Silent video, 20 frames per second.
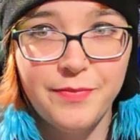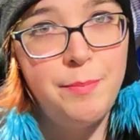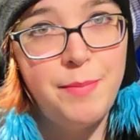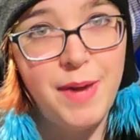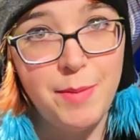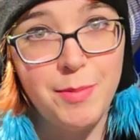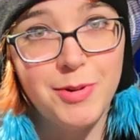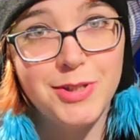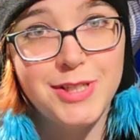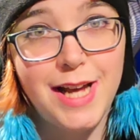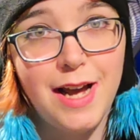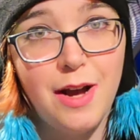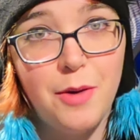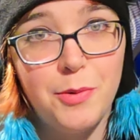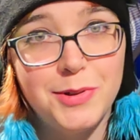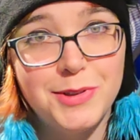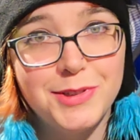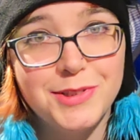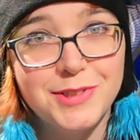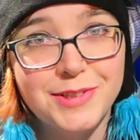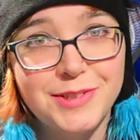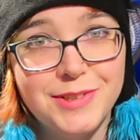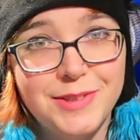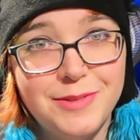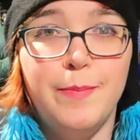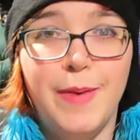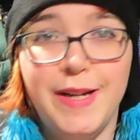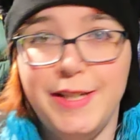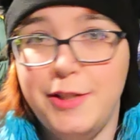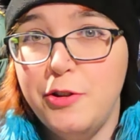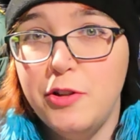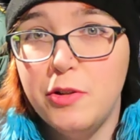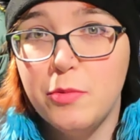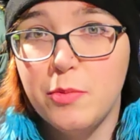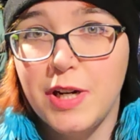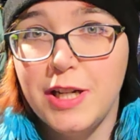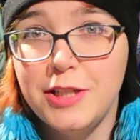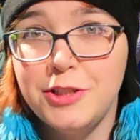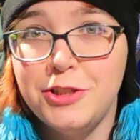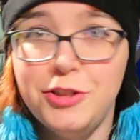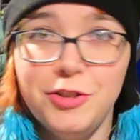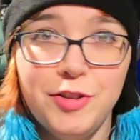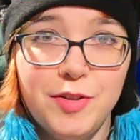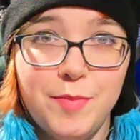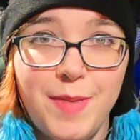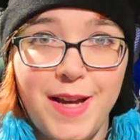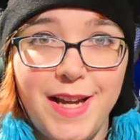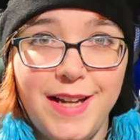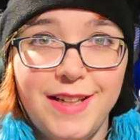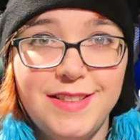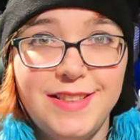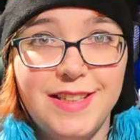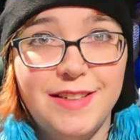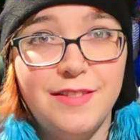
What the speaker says: paper towels, my toothbrush, toothpaste,